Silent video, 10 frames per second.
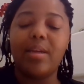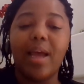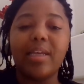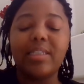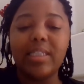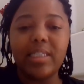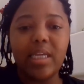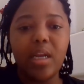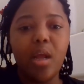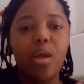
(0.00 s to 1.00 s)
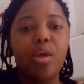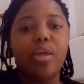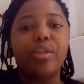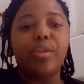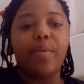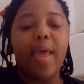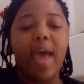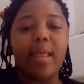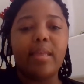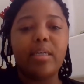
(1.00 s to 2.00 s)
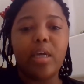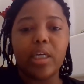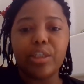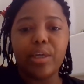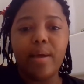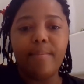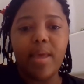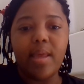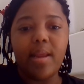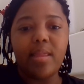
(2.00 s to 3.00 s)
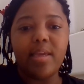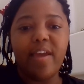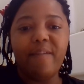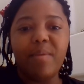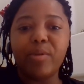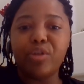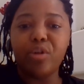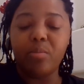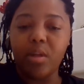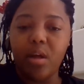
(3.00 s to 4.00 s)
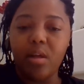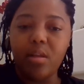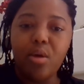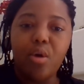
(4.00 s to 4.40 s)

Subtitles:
not consistent, so they had the doctor come in and they gave me metoprolol,